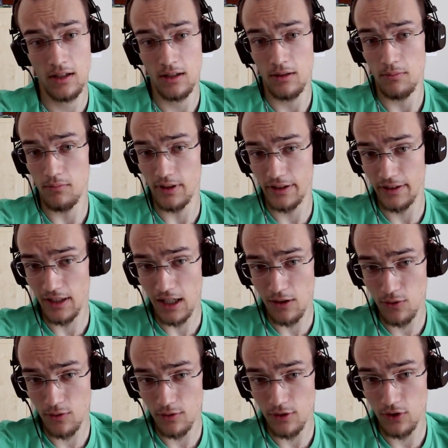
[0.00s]
but
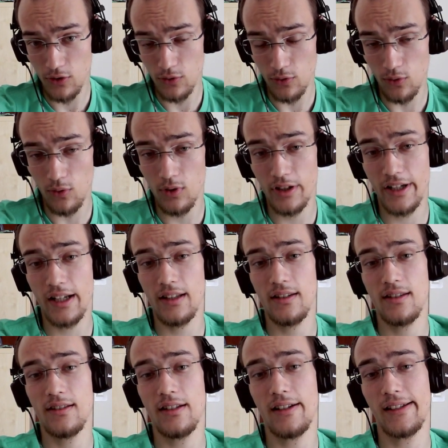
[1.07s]
now you already
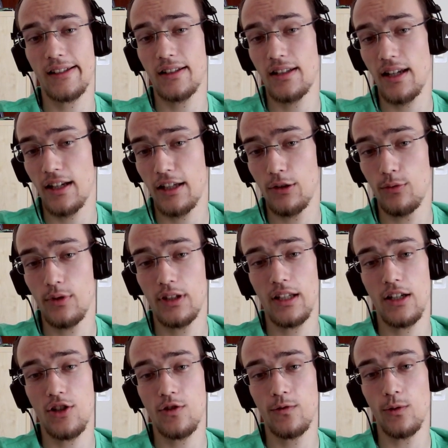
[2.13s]
start attacking with
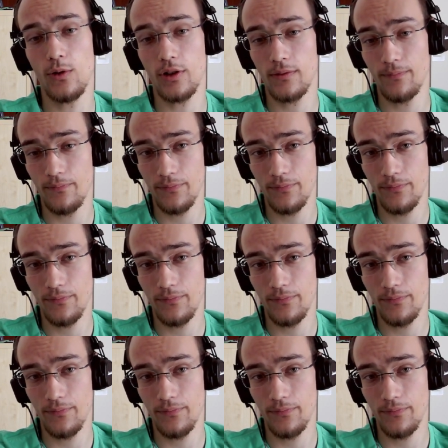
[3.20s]
h4.